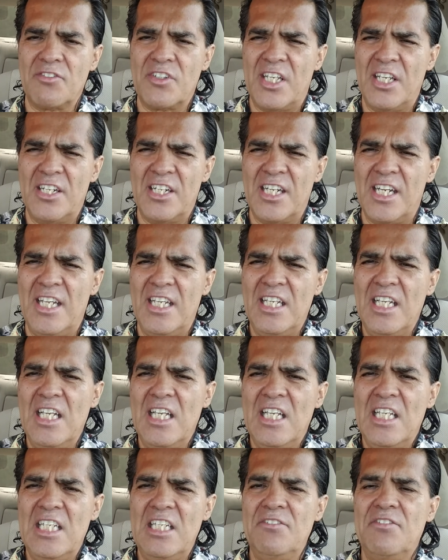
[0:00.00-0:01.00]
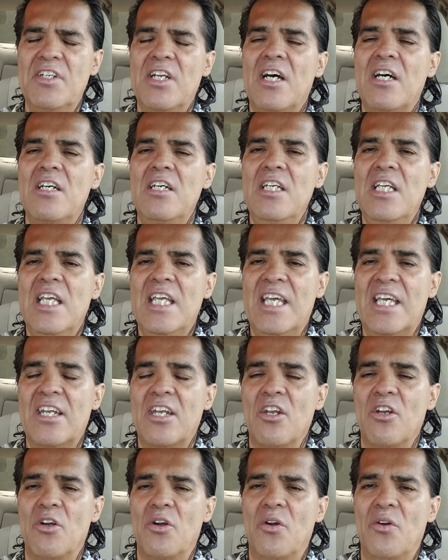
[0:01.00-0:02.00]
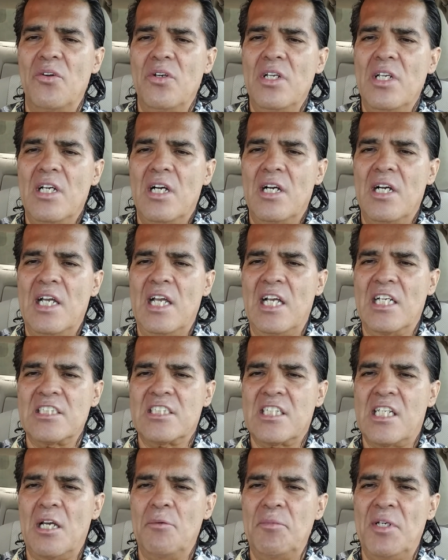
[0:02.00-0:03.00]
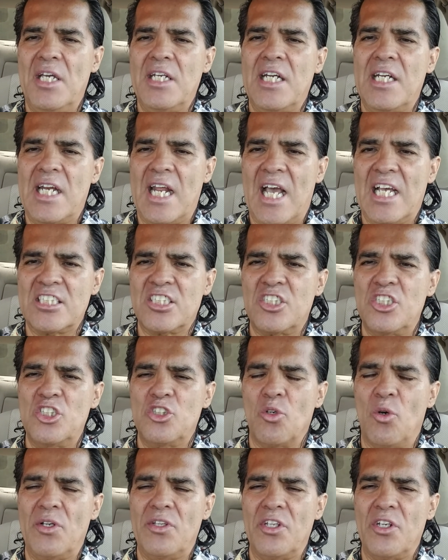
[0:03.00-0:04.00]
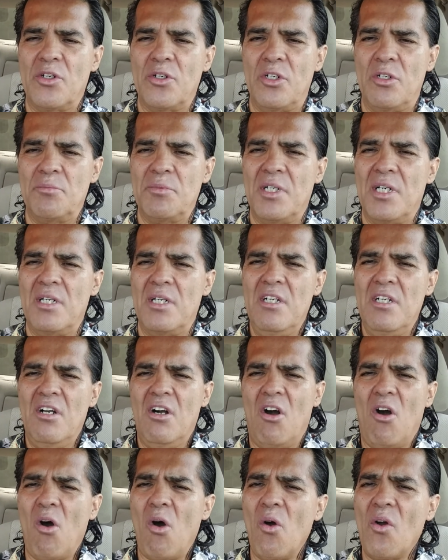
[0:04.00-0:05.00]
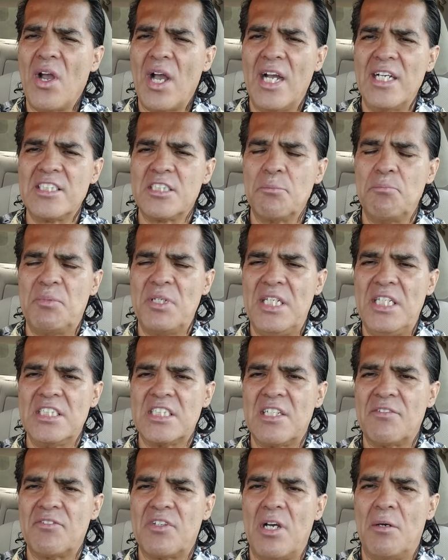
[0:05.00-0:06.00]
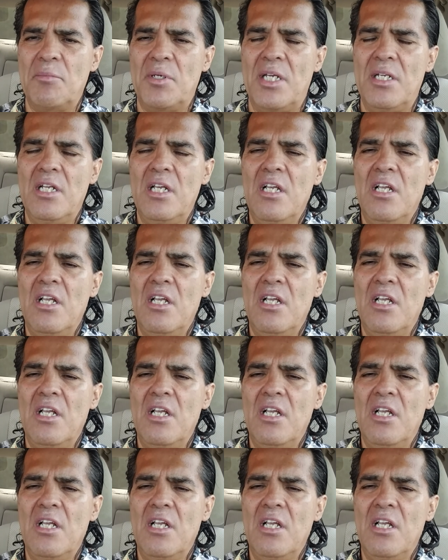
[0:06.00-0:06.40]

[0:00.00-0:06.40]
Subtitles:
Kennedy, even Hitler has come in and asked to join the group. All kinds of beings have come in.